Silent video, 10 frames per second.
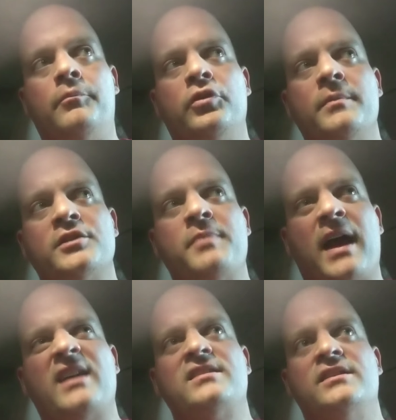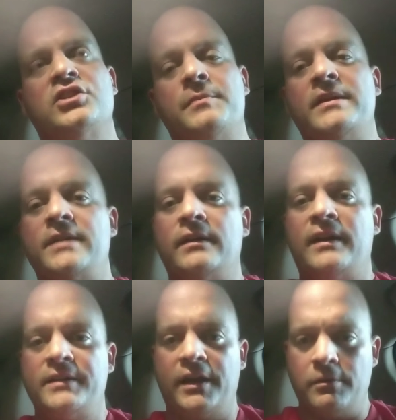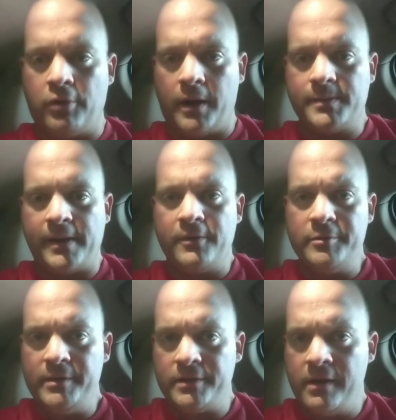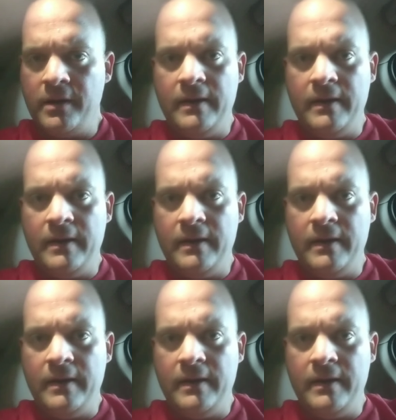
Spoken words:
pretty much past the shipping deadline to get your products by Christmas,